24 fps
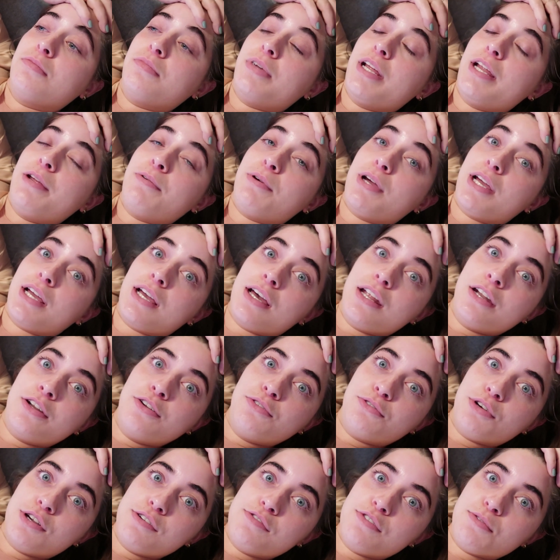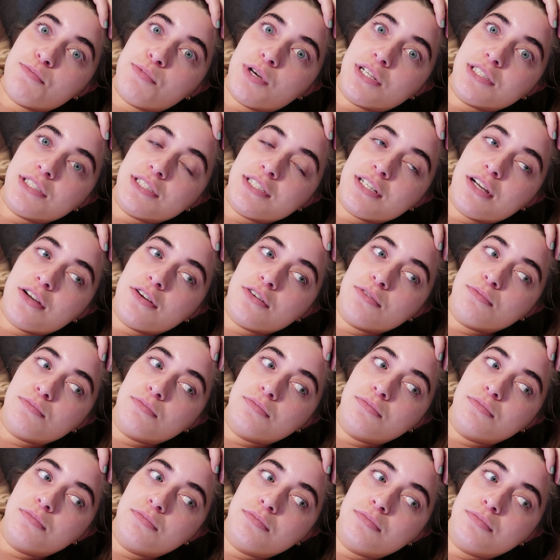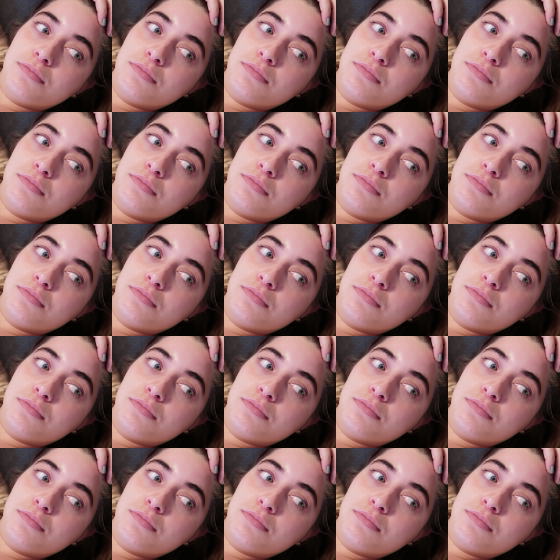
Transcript: But anyway, I got a new rug from West Elm.